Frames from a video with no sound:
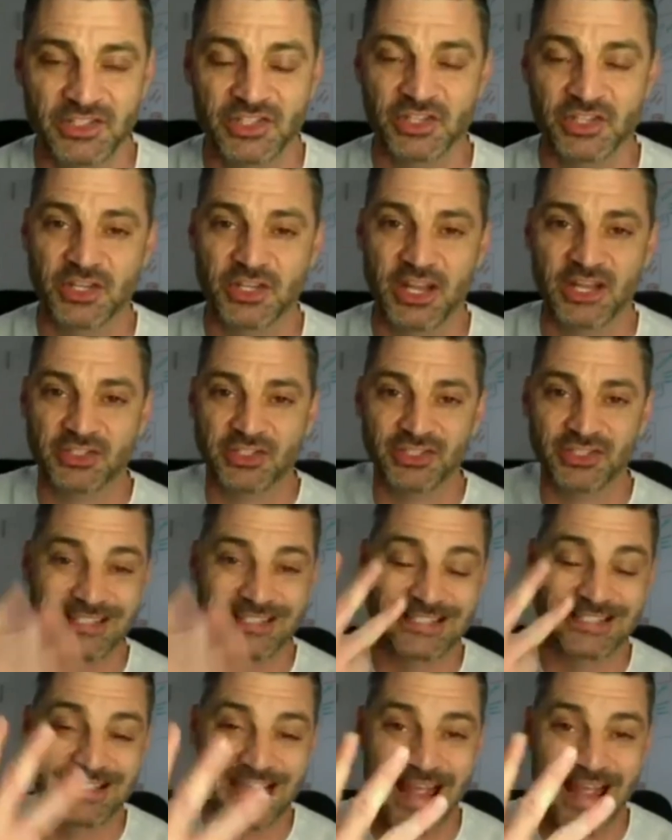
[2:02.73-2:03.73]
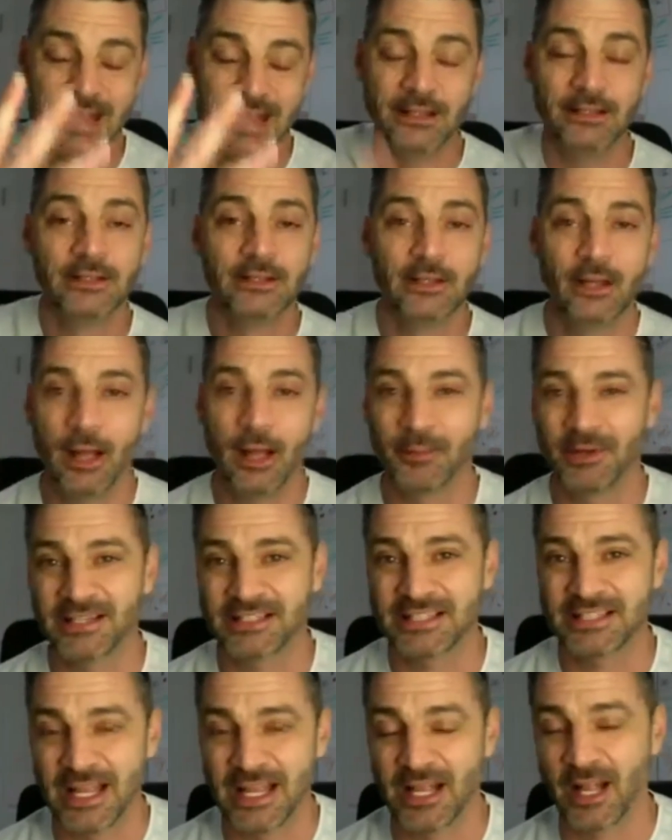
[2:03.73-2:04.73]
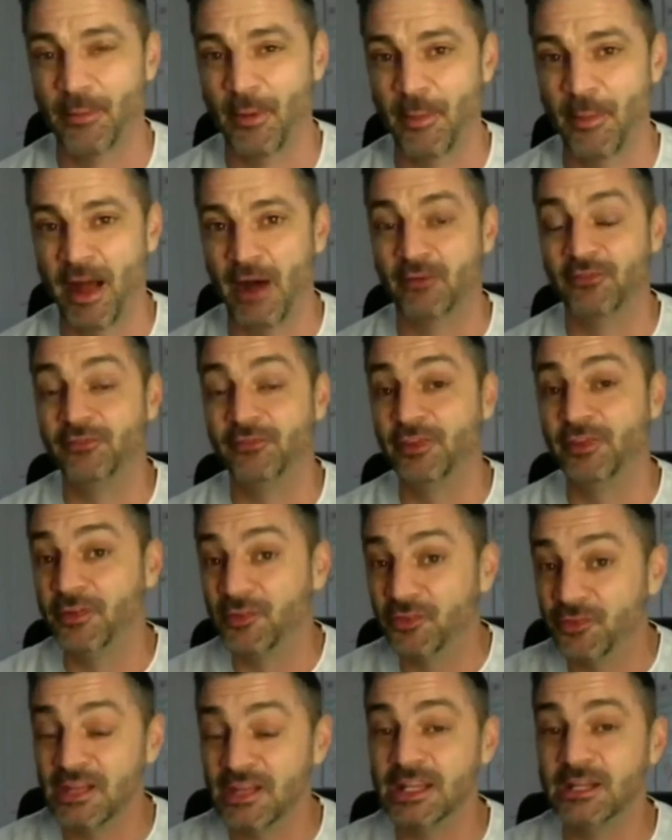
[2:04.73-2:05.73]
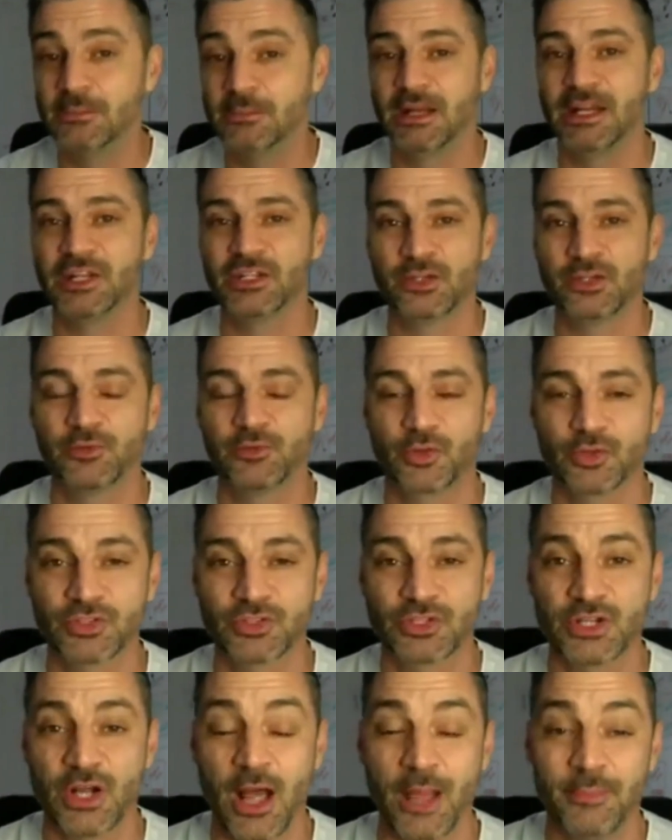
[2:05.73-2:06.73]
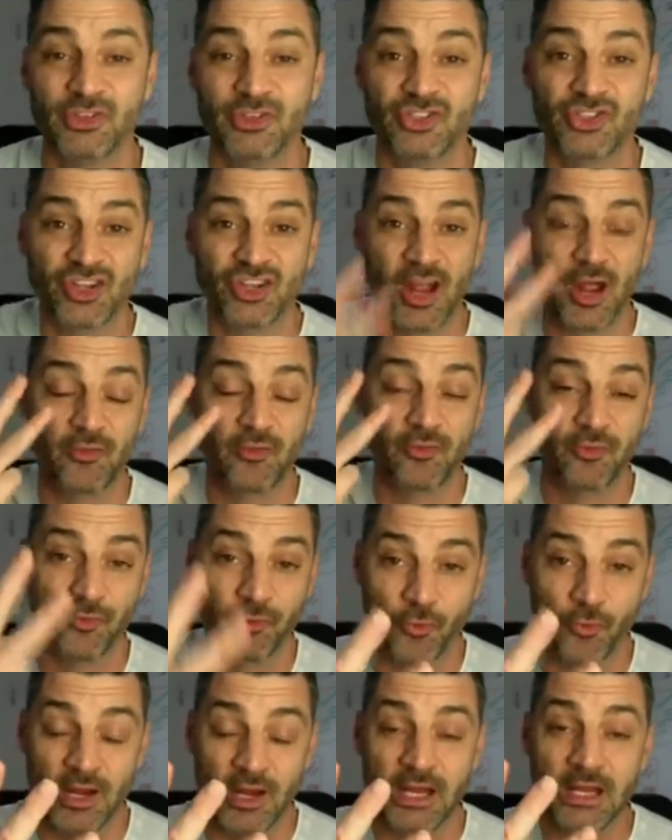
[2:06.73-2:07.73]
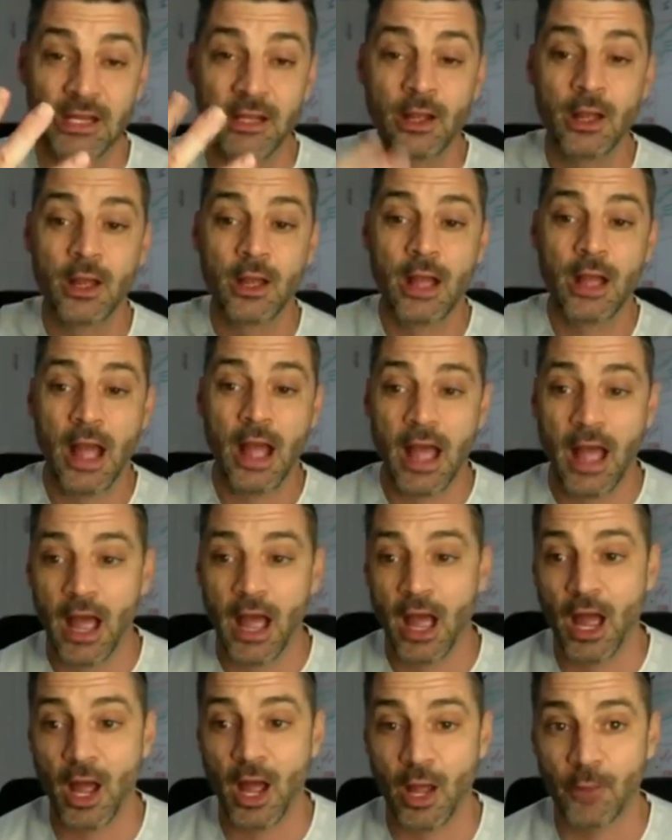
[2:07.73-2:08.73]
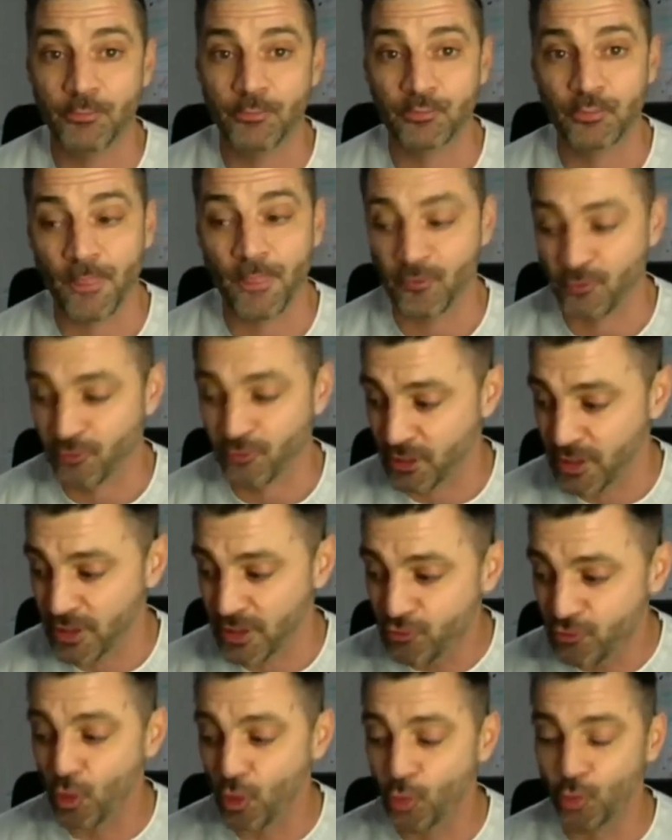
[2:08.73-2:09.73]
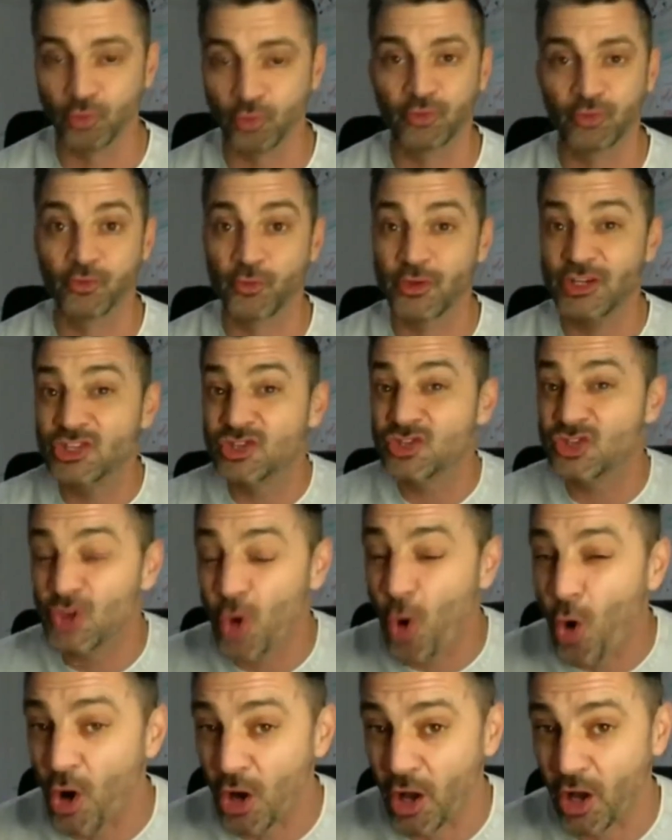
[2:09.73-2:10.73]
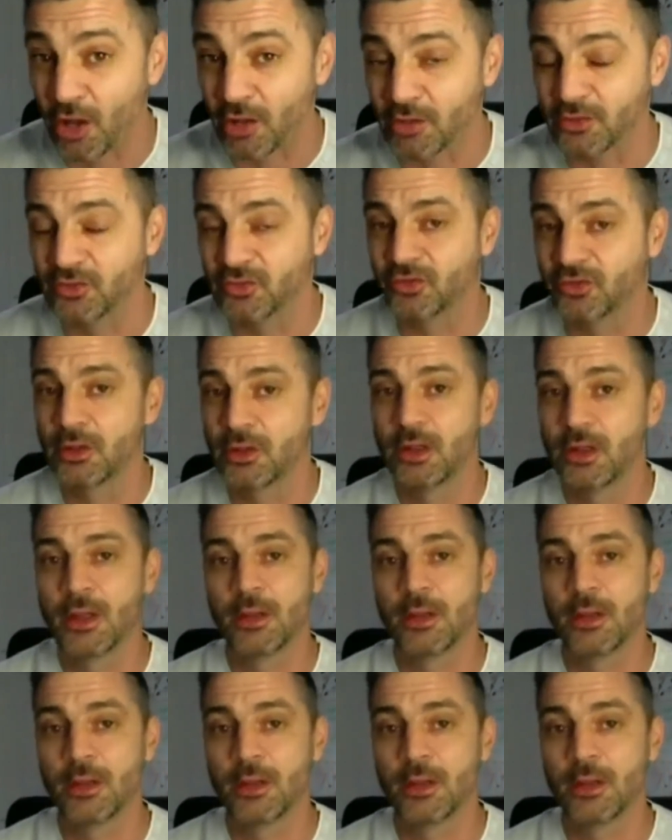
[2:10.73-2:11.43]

success. So today, I'm going to take up about 15 minutes of your time and share free rules, free shortcuts,